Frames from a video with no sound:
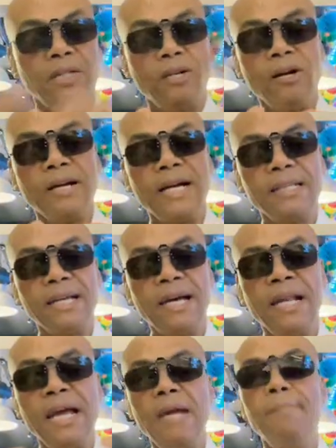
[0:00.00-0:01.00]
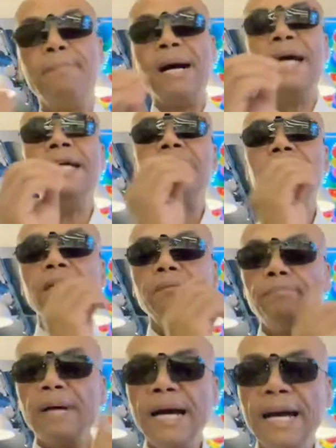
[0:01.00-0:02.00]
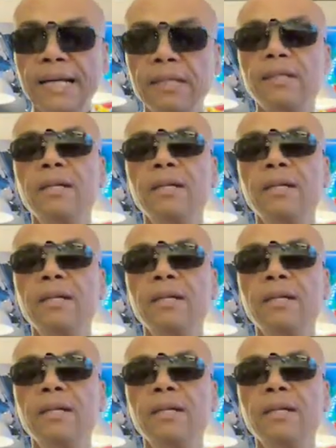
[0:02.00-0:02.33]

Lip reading: Y'all got that? A binding back